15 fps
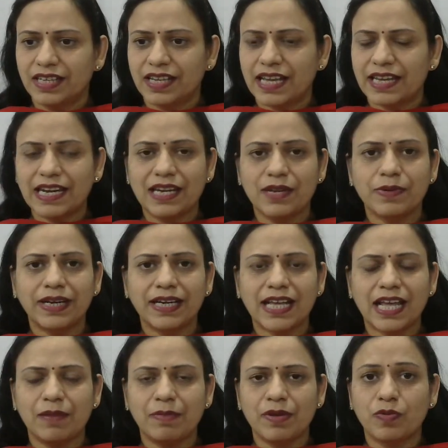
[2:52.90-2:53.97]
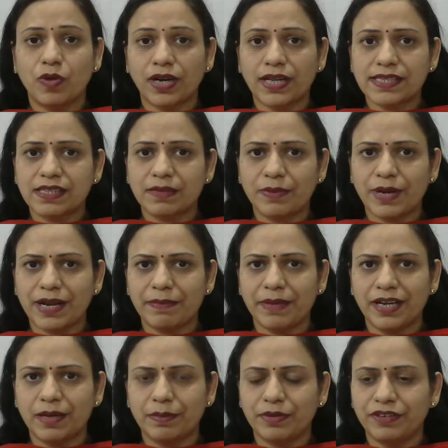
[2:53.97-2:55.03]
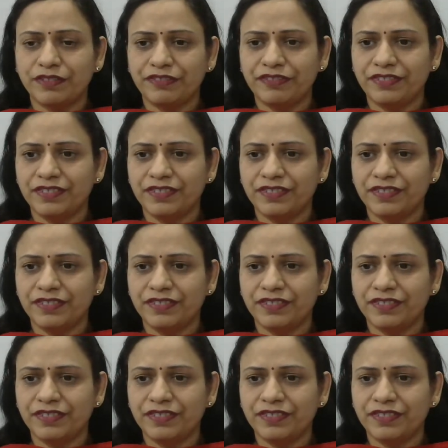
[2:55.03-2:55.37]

Can anyone tell me what is the brain made up of?